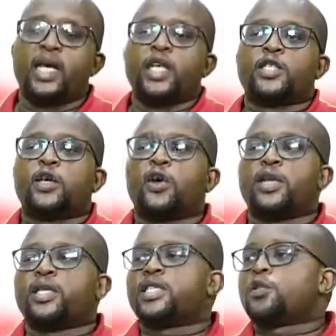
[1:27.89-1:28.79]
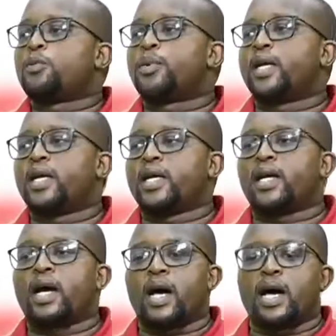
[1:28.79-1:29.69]
So this could be
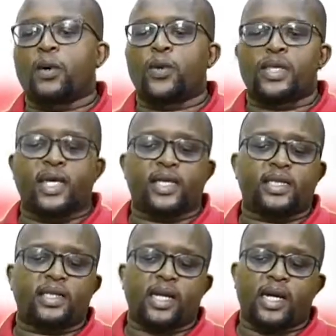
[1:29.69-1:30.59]
whether it's